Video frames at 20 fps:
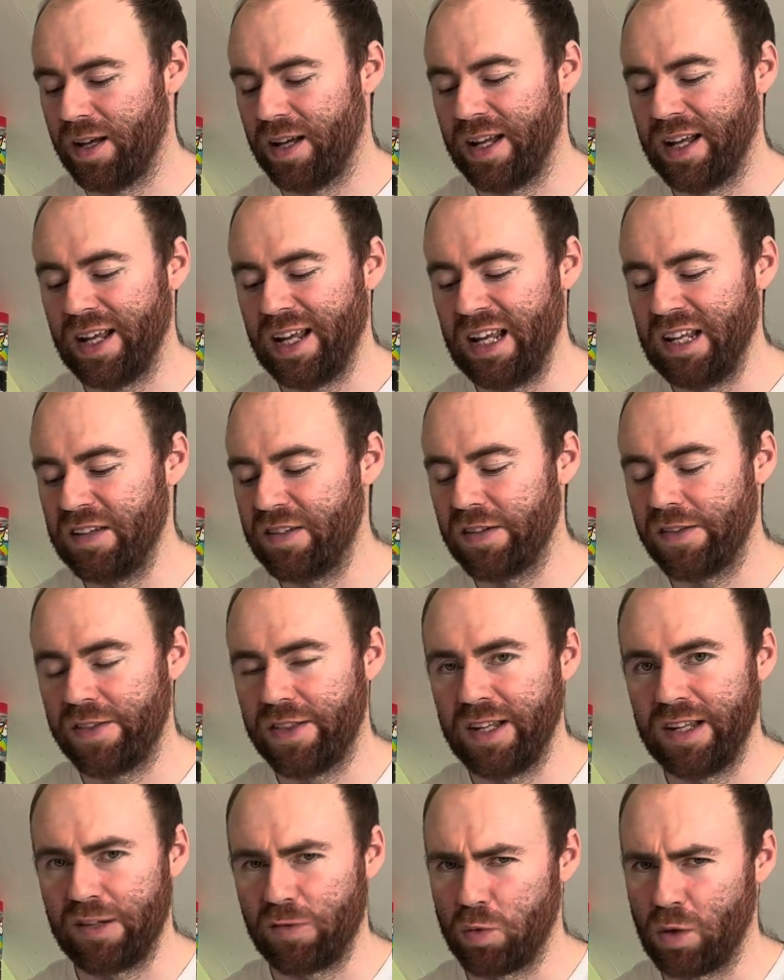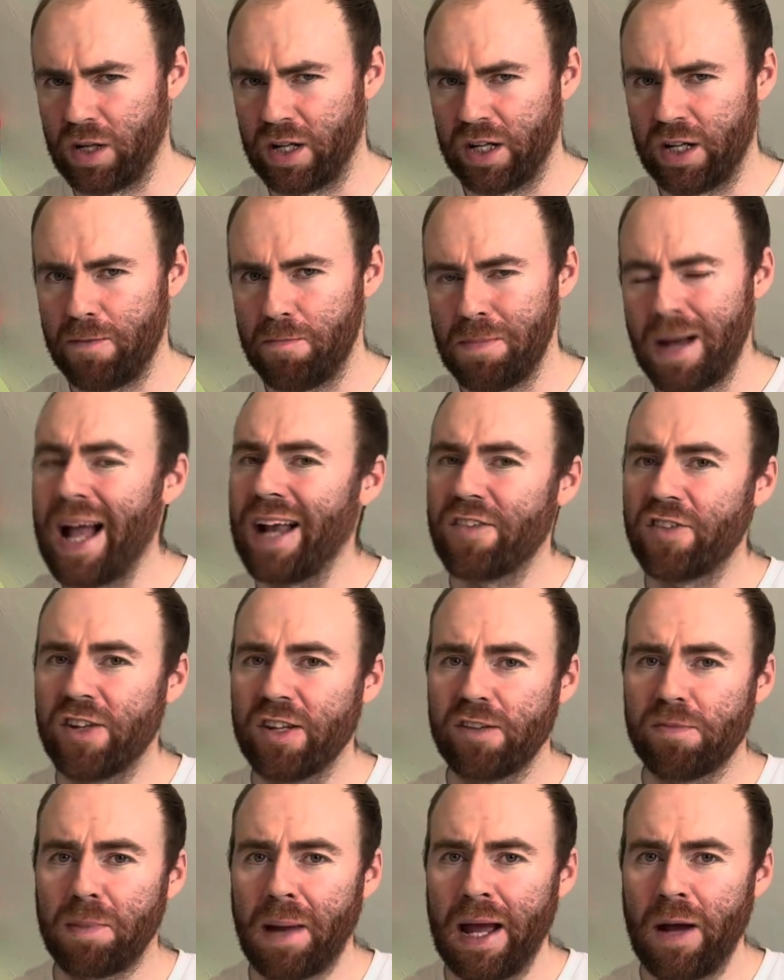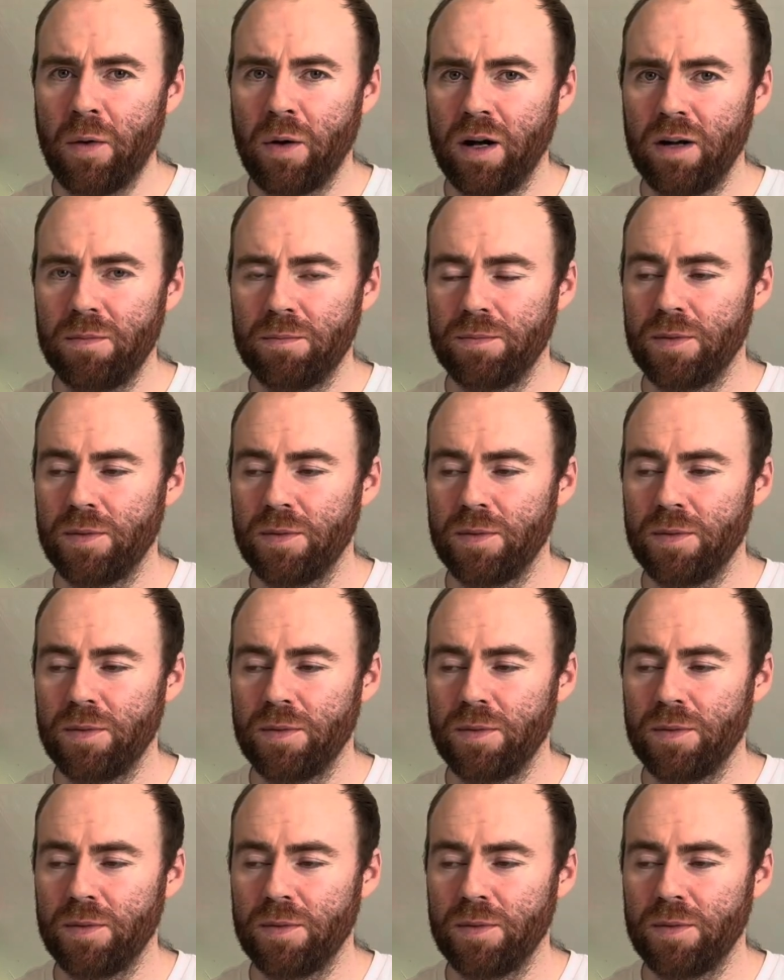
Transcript: Is this one going to match its power?